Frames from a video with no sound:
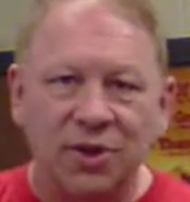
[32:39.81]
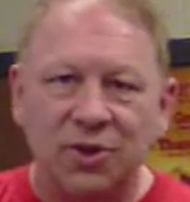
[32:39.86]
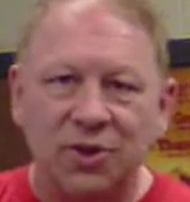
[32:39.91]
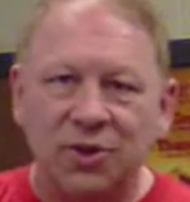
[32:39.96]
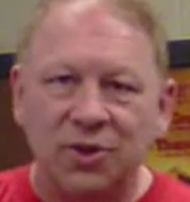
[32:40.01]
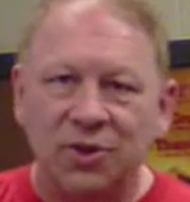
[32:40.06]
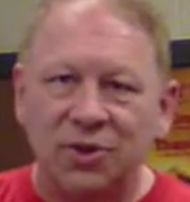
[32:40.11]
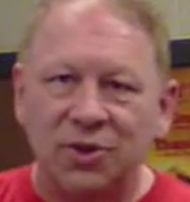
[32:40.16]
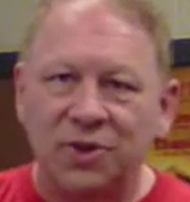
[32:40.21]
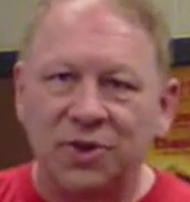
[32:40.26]

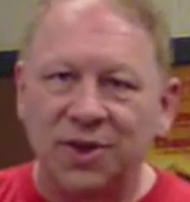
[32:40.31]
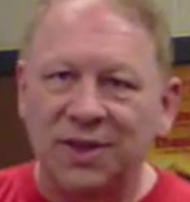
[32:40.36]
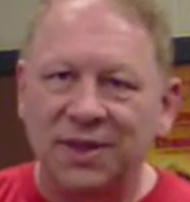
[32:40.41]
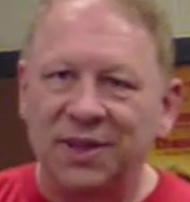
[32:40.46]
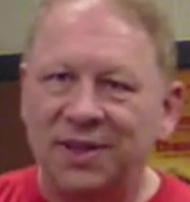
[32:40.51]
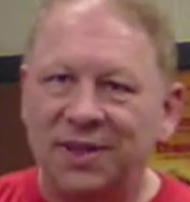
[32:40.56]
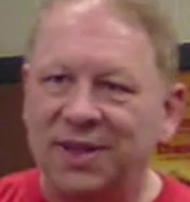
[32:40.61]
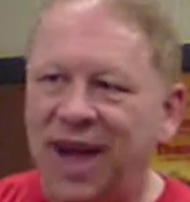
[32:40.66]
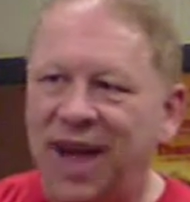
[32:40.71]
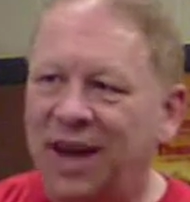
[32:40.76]
So this
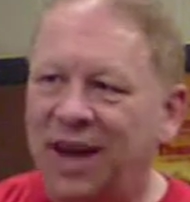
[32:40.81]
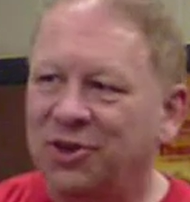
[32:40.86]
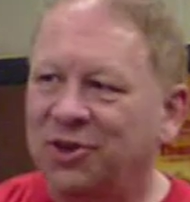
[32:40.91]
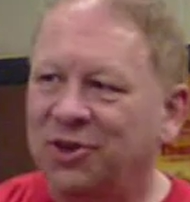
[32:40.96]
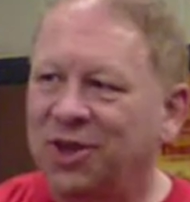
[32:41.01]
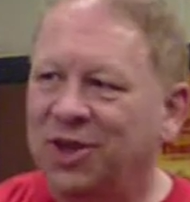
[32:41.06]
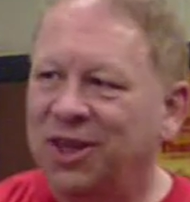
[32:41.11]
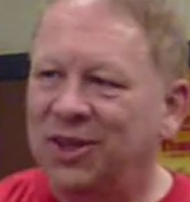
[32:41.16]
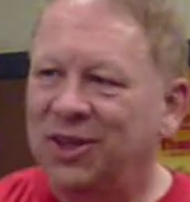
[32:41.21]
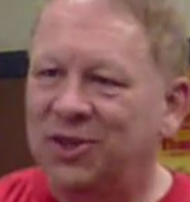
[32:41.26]
is
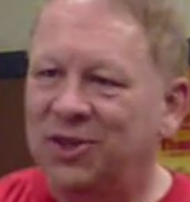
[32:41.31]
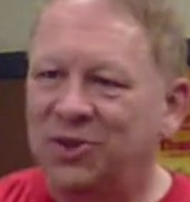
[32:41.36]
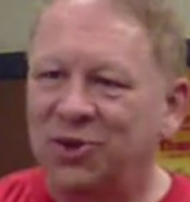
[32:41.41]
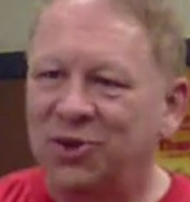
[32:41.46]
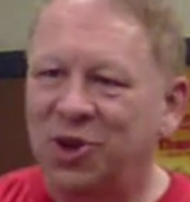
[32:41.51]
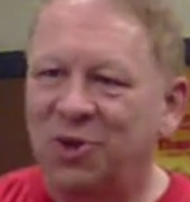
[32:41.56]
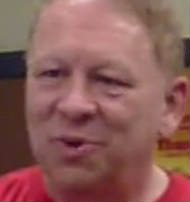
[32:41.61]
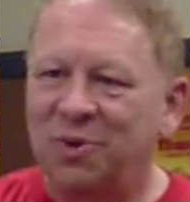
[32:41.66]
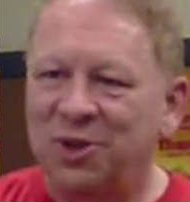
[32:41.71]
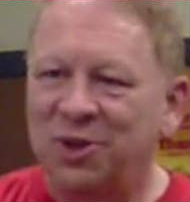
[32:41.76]
actually the
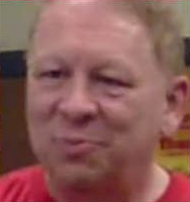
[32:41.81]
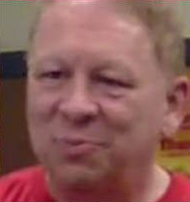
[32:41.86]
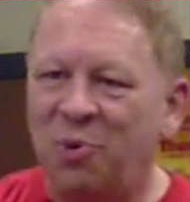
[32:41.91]
slowest